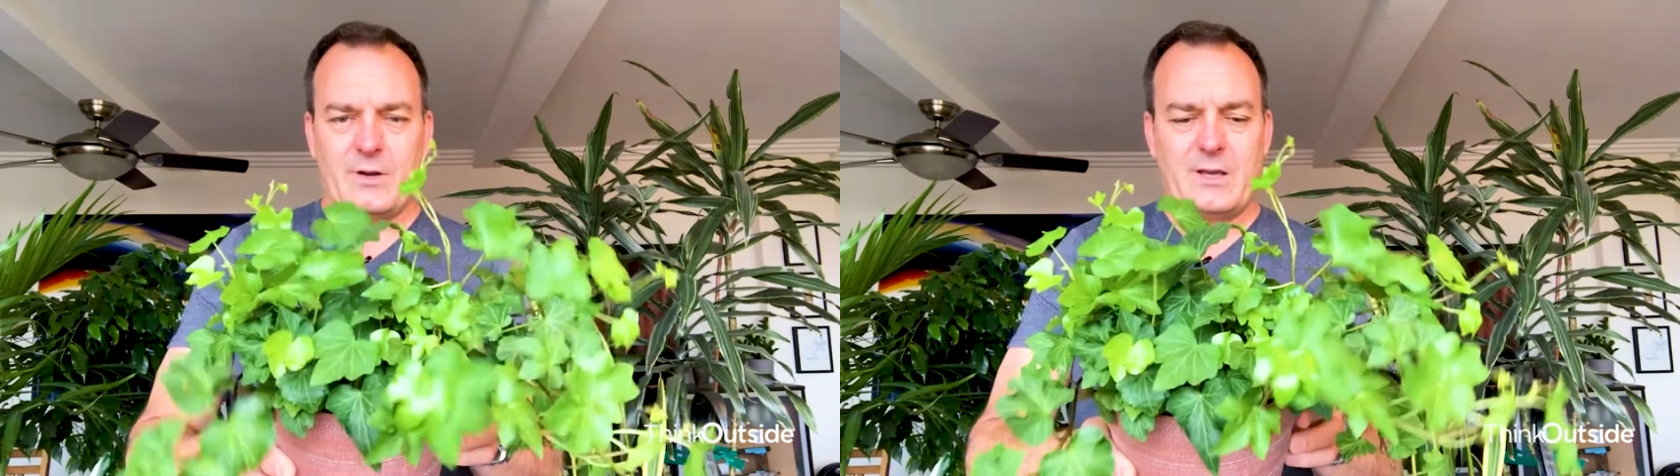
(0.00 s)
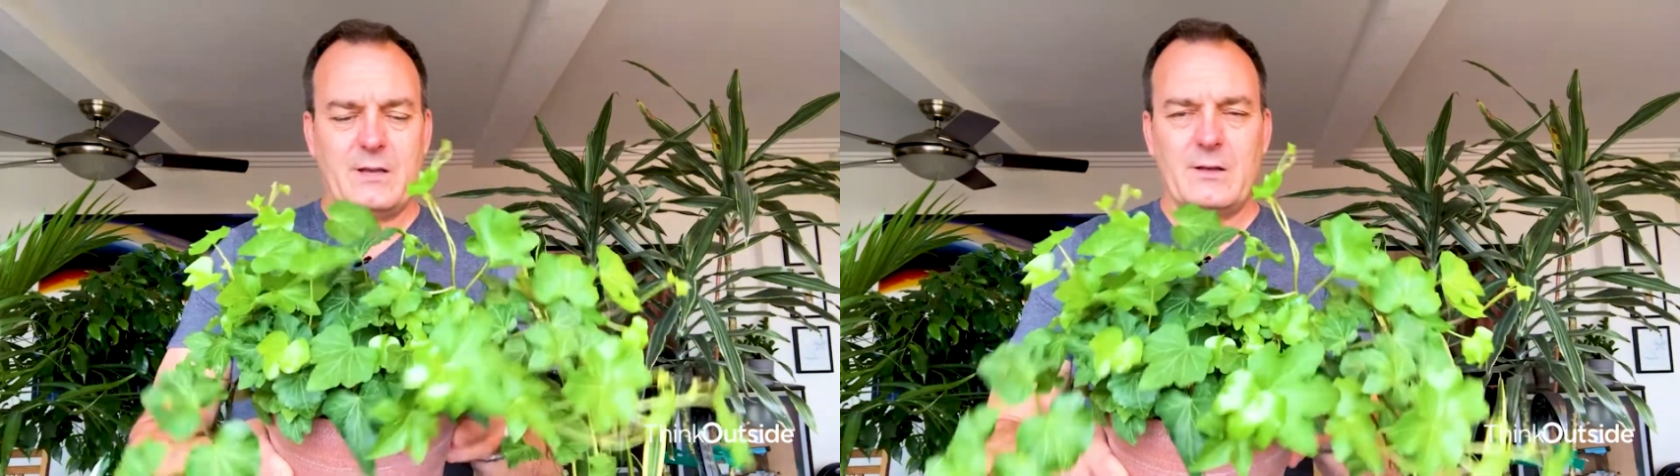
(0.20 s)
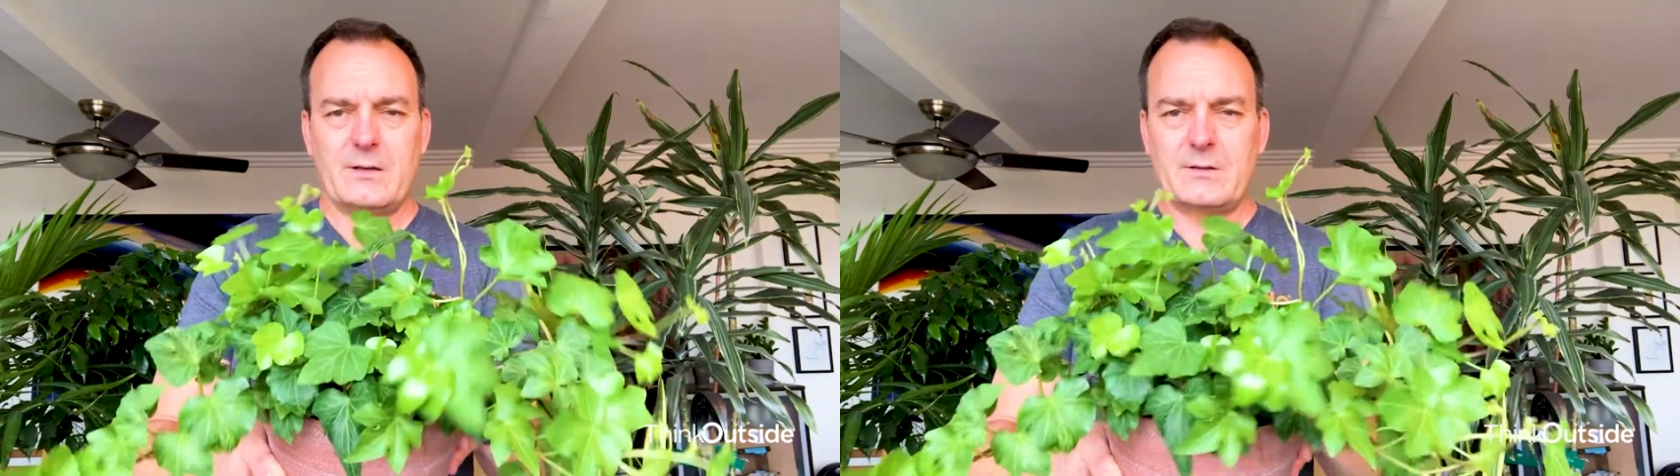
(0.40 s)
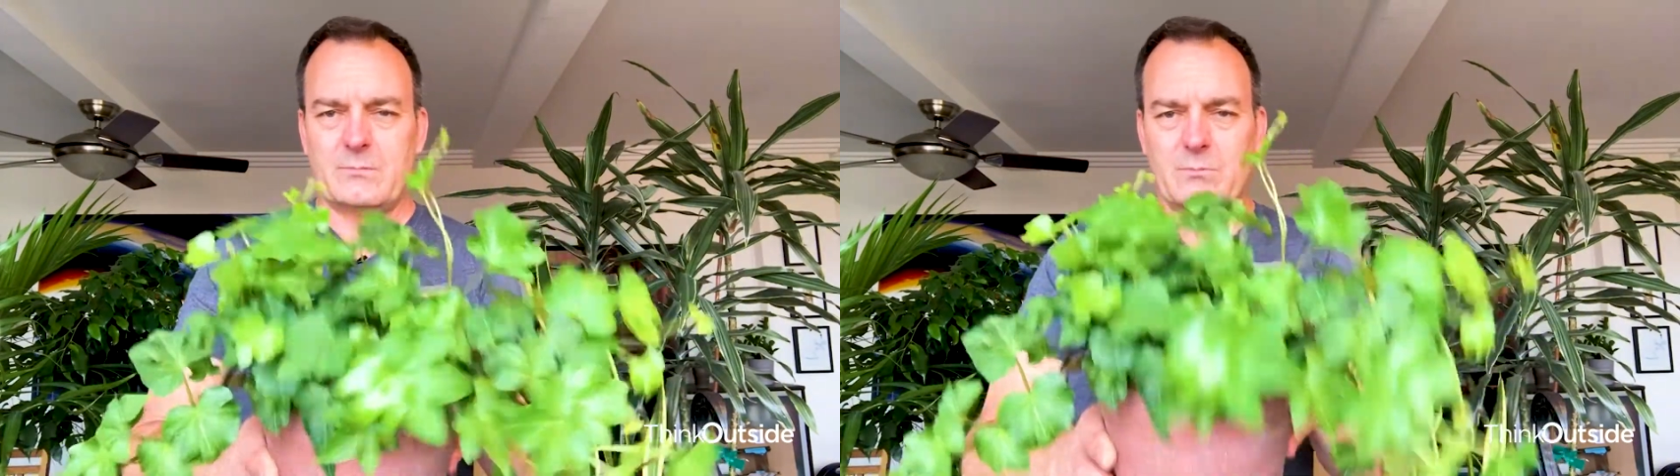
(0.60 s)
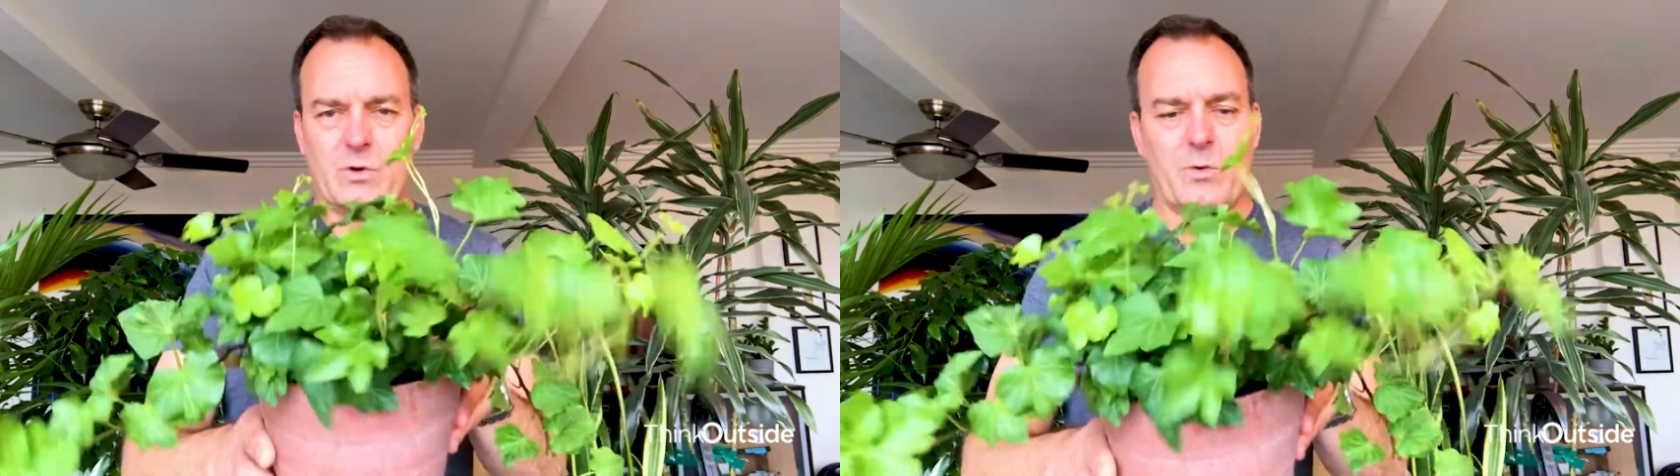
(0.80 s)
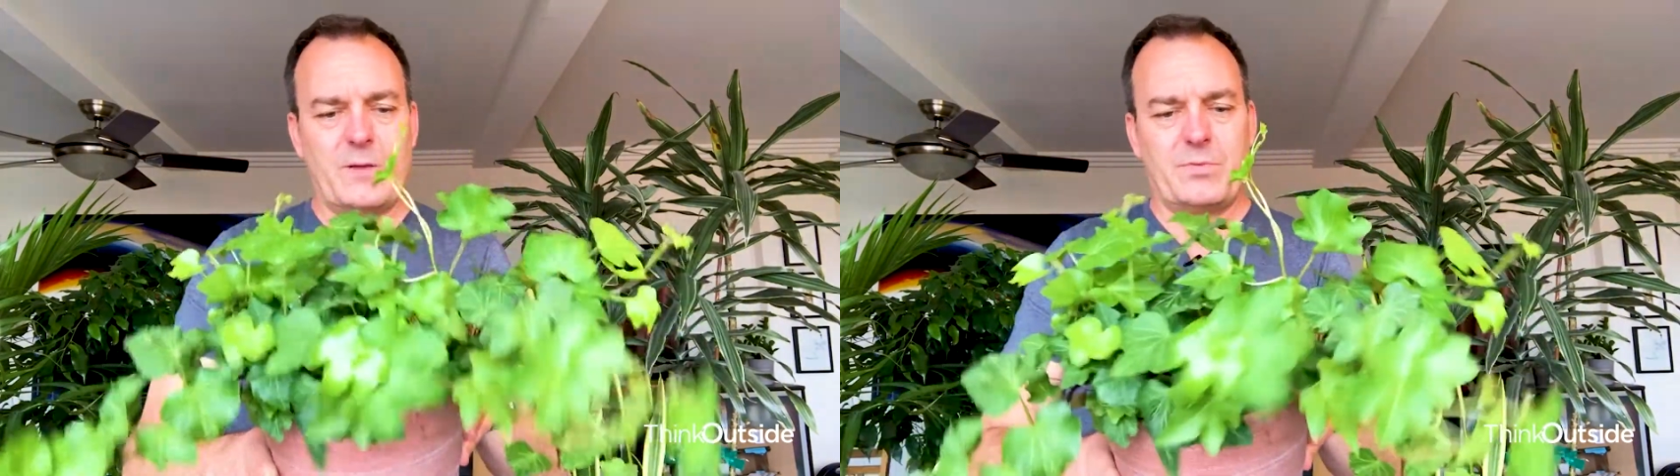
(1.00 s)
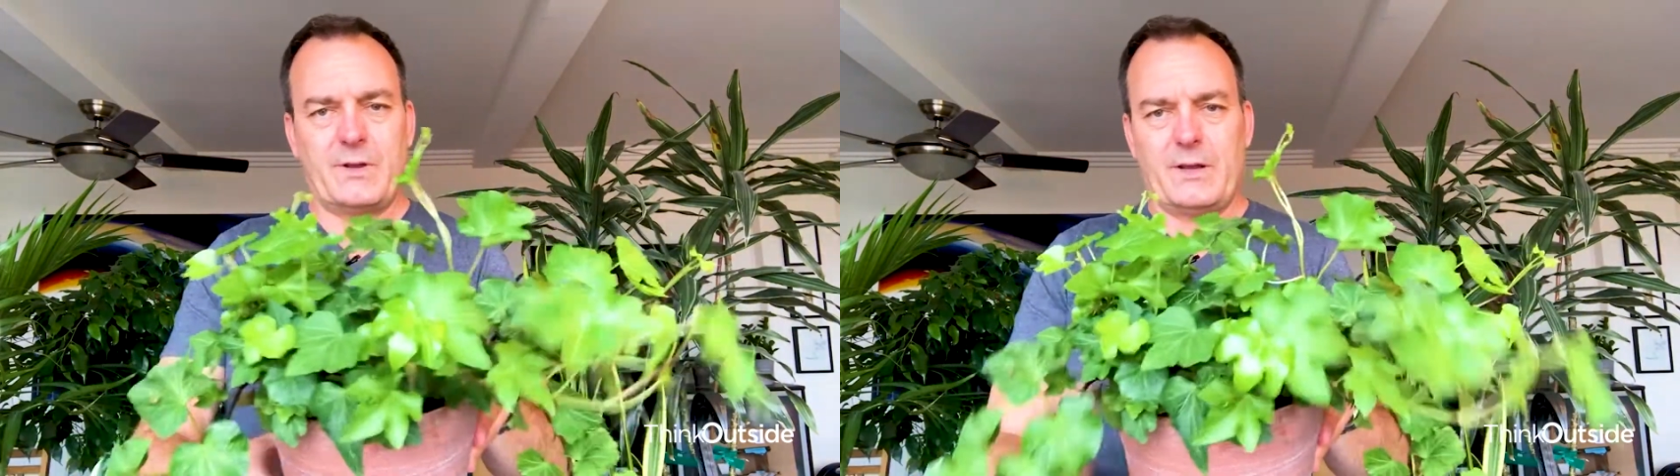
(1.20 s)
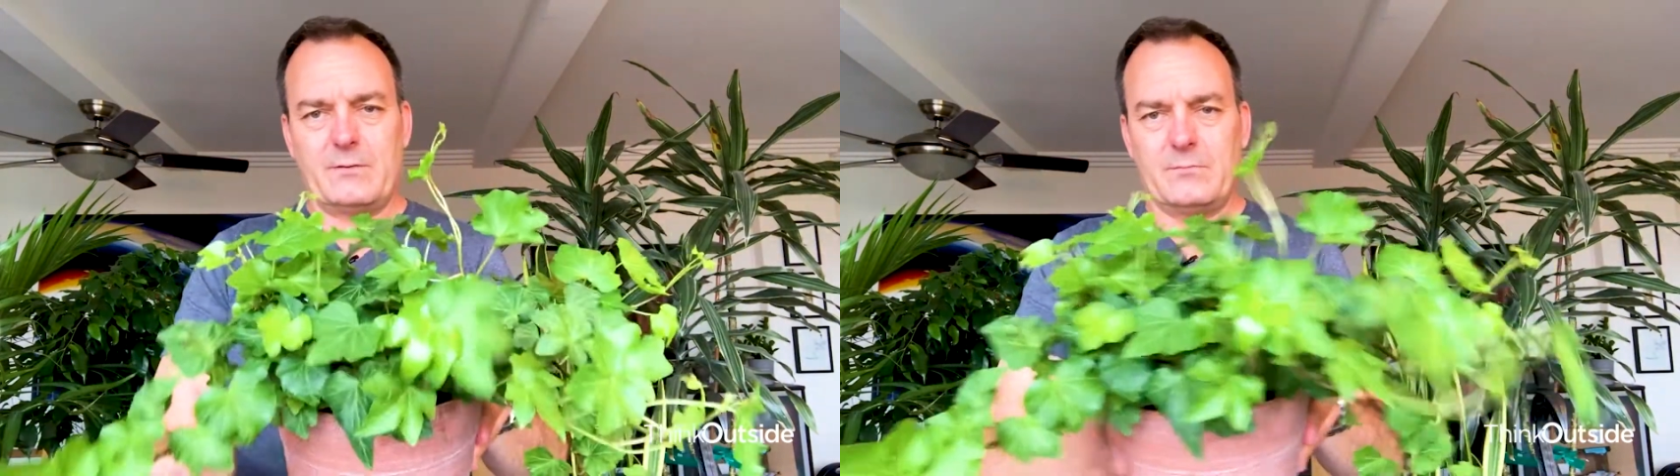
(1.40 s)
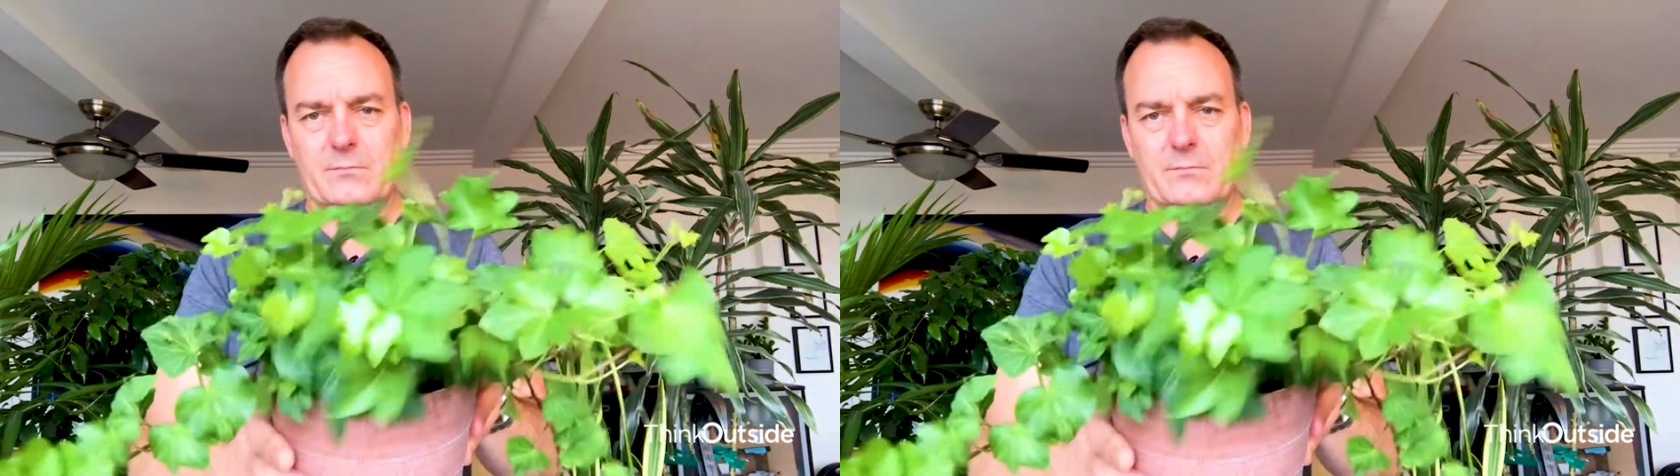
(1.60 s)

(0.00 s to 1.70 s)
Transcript: helix, great plant.